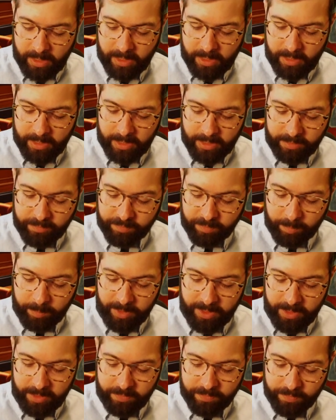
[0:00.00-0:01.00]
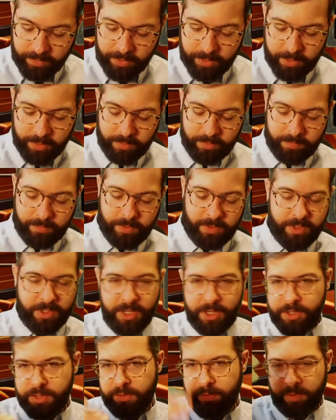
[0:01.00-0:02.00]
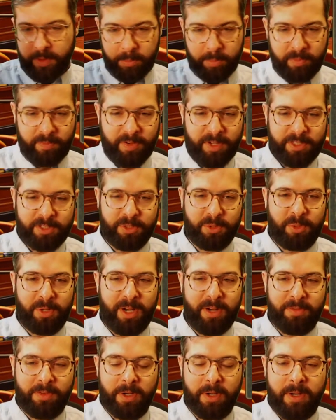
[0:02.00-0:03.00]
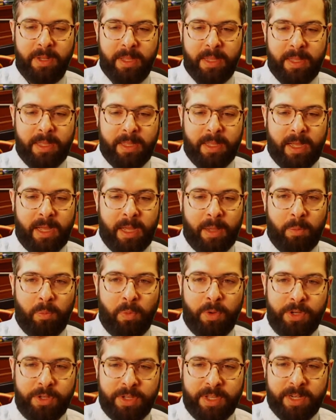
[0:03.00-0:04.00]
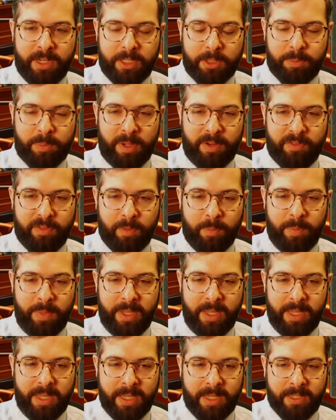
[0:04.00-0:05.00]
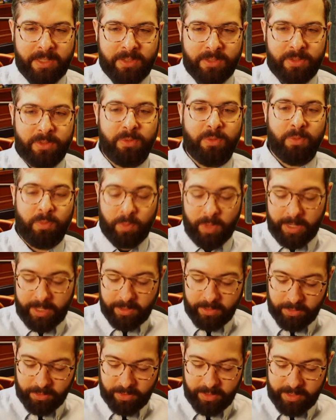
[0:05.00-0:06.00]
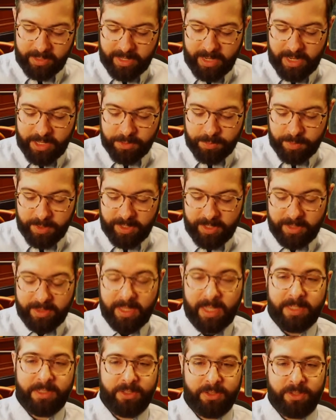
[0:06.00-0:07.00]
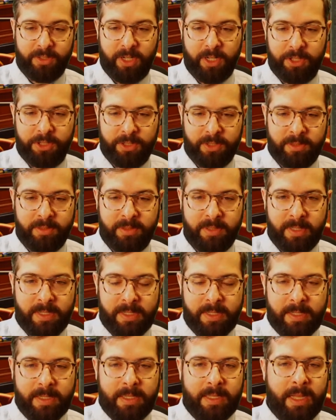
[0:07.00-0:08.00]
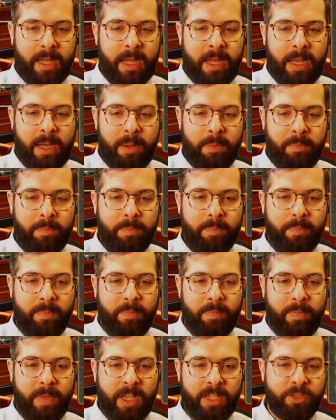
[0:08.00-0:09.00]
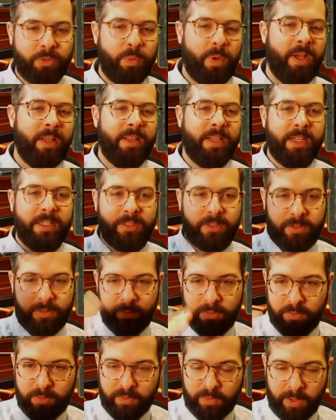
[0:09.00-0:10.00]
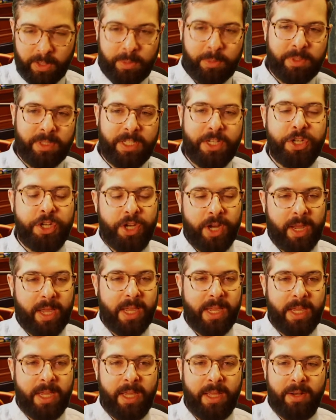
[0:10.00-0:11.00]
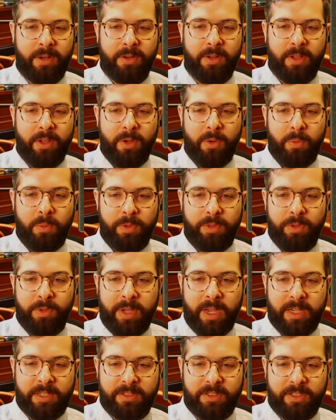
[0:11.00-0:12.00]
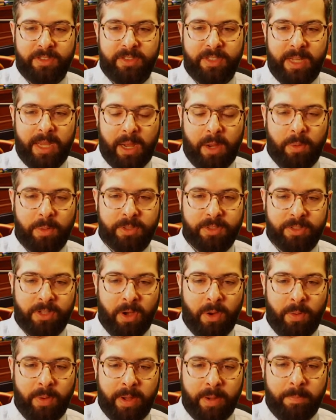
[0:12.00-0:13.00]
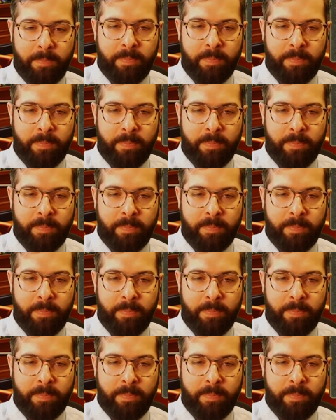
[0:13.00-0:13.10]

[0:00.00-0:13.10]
And for me, for the teacher, for the professor, whatever, what you can expect from me is regular engagement in that discussion, as well as frequently checking in with you guys to see how it's going,